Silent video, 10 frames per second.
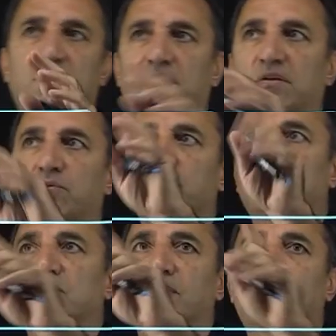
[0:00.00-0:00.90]
In other words,
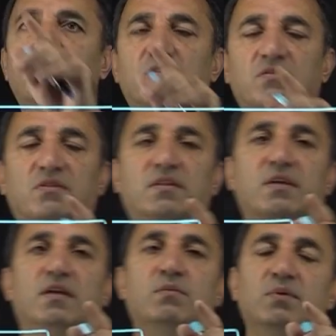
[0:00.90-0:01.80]
the reactions at
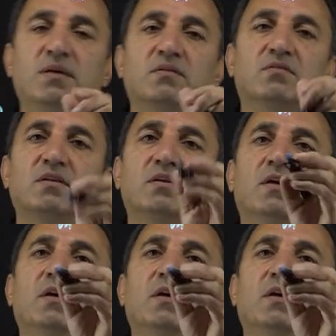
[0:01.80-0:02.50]
A, B, and C.